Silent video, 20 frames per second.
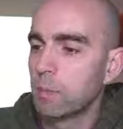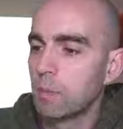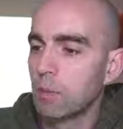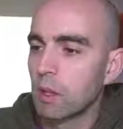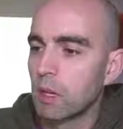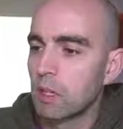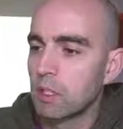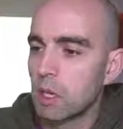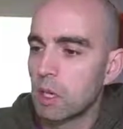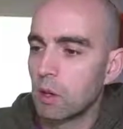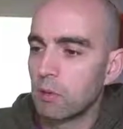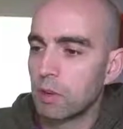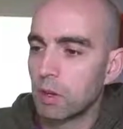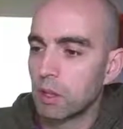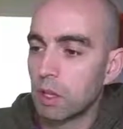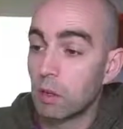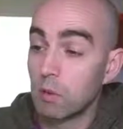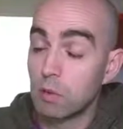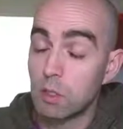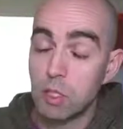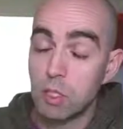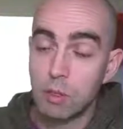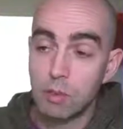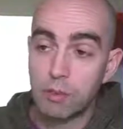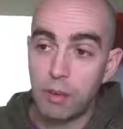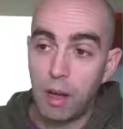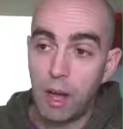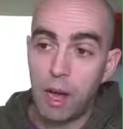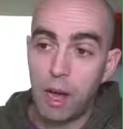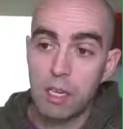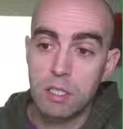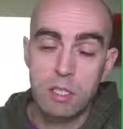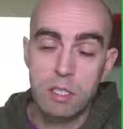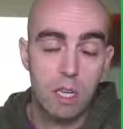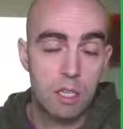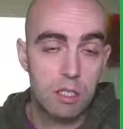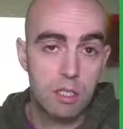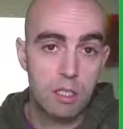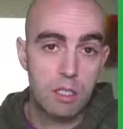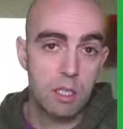So if I'm going too fast,
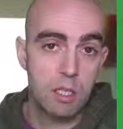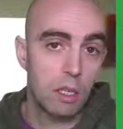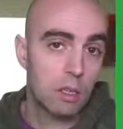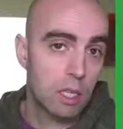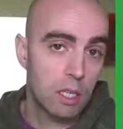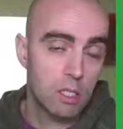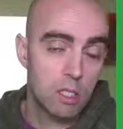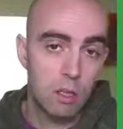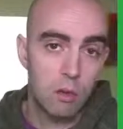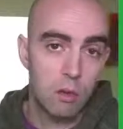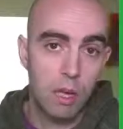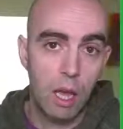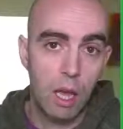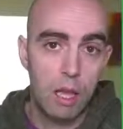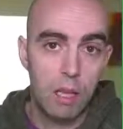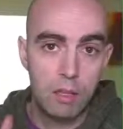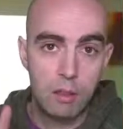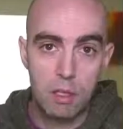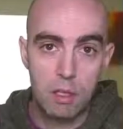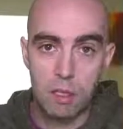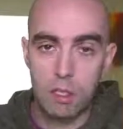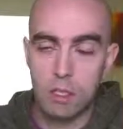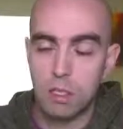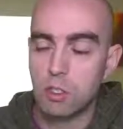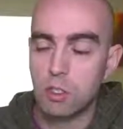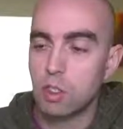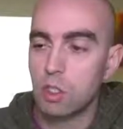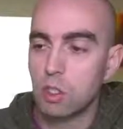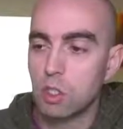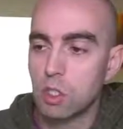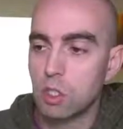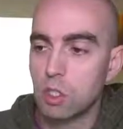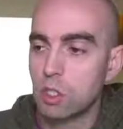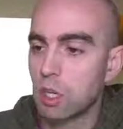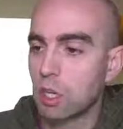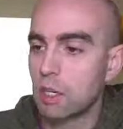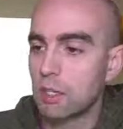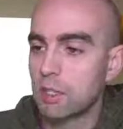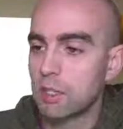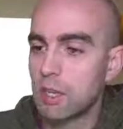that's okay. The instructions are going
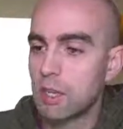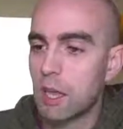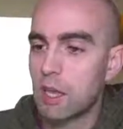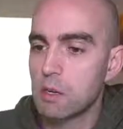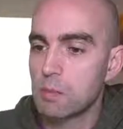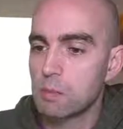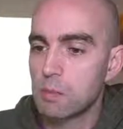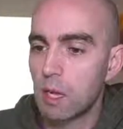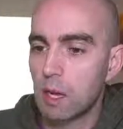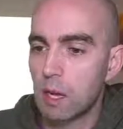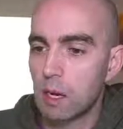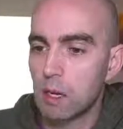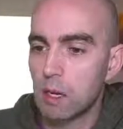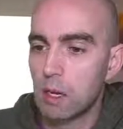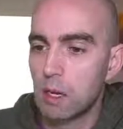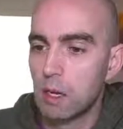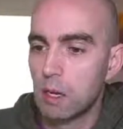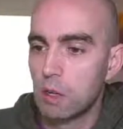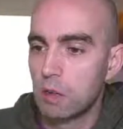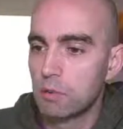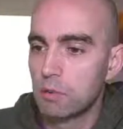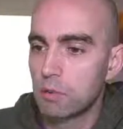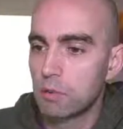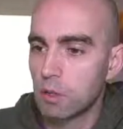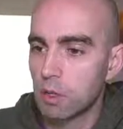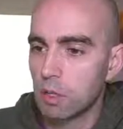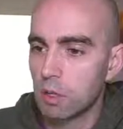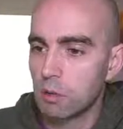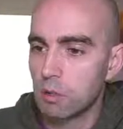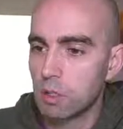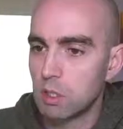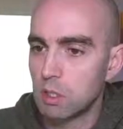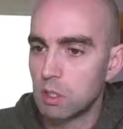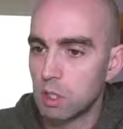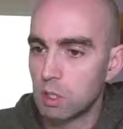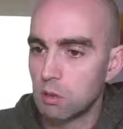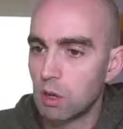to stay up there for you to do.